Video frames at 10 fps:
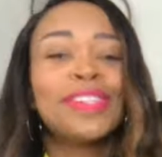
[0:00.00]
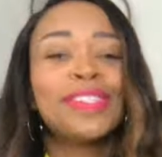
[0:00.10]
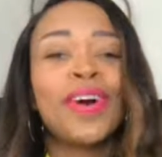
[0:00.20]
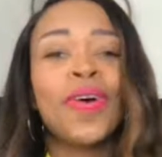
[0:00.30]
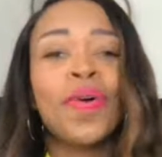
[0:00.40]

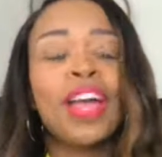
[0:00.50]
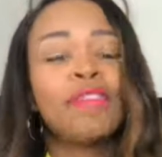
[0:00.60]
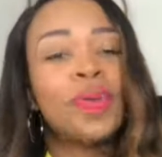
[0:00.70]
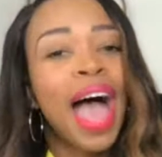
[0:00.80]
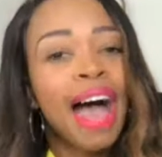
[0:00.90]
So
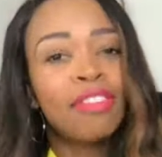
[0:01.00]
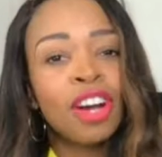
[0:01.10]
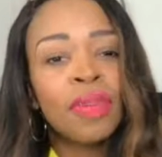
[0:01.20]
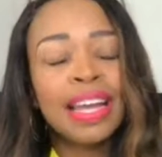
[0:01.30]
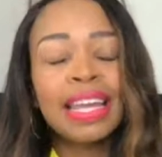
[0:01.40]
if you haven't
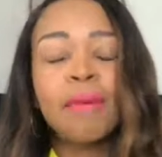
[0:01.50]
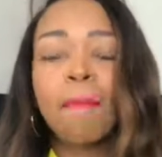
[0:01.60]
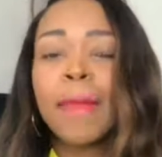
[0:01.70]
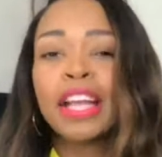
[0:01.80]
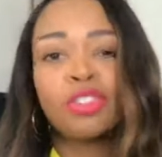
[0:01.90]
already,
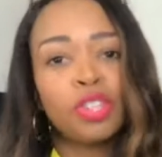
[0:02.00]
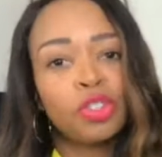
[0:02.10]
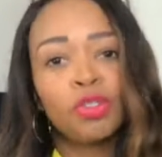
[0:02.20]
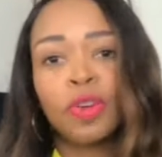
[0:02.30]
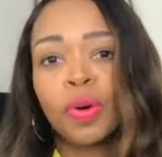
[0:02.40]
make sure
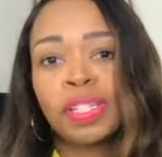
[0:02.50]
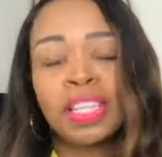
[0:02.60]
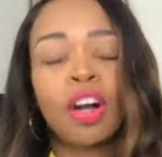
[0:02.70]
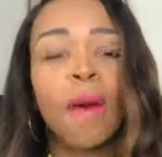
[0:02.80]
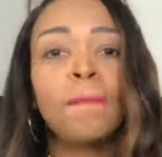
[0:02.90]
that you're
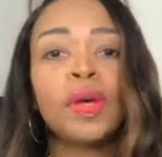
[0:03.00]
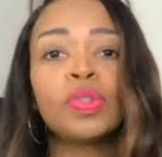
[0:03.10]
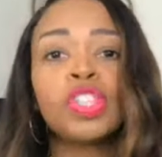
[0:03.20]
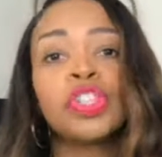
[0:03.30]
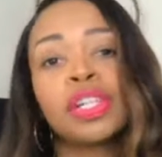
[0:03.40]
focusing on
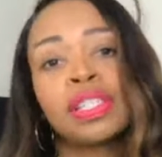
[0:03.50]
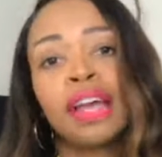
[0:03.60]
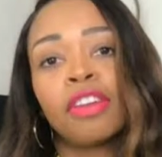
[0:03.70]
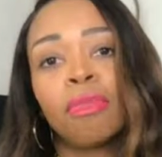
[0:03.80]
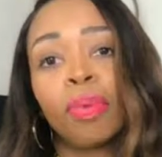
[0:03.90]
building your
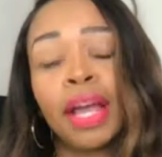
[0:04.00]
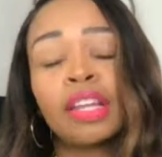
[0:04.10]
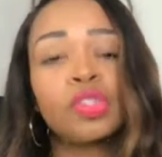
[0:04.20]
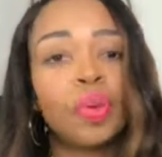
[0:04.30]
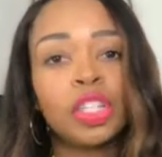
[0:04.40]
executive brand
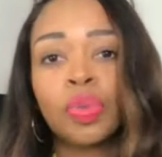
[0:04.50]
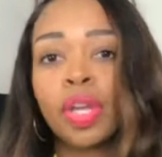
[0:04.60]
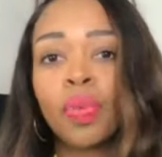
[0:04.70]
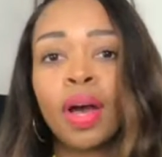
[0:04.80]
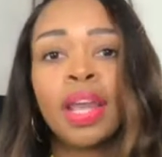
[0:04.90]
in
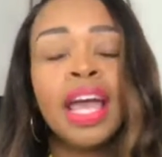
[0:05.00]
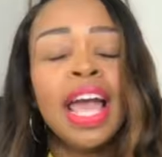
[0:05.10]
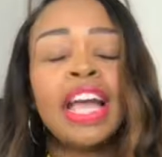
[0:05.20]
2021.